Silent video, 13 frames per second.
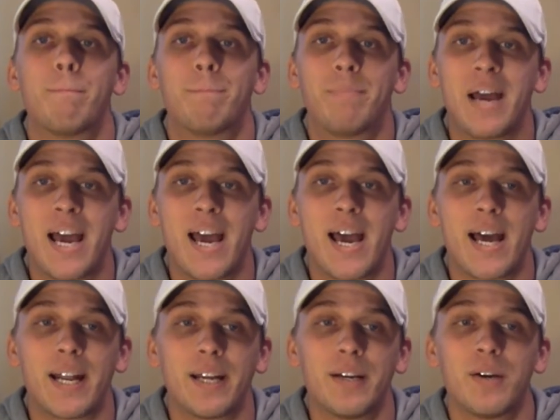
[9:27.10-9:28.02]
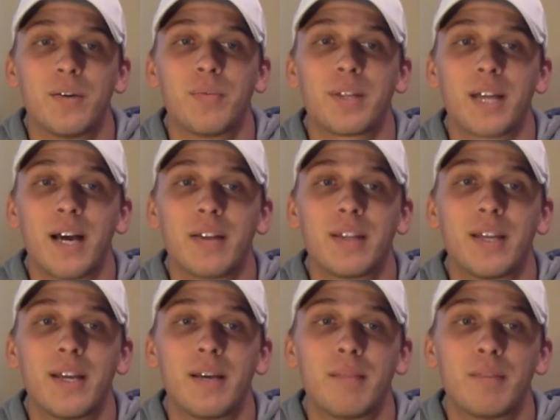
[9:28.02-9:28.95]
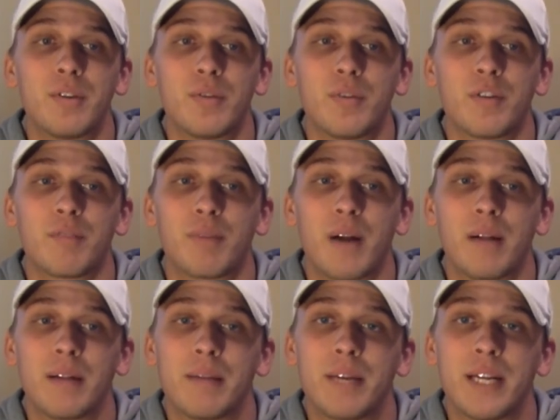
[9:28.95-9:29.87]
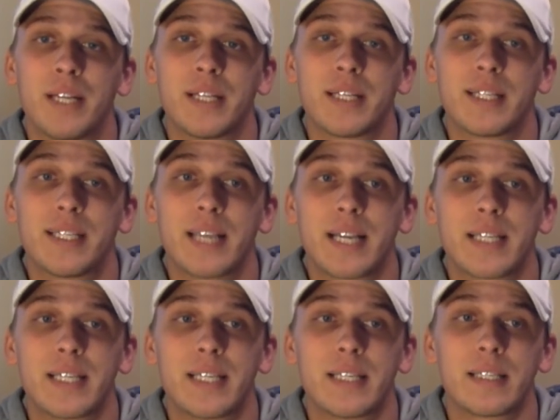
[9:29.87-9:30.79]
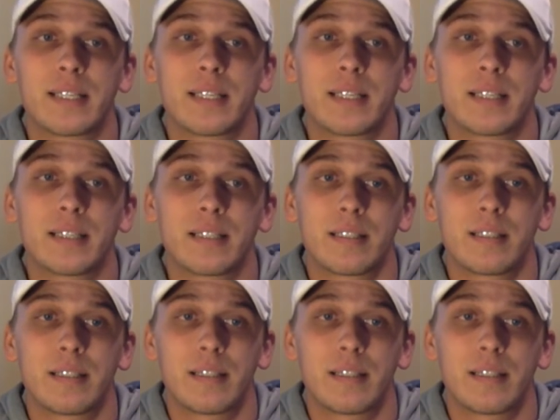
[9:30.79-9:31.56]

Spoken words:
bad. Without them, you would have probably been in the 60s, because,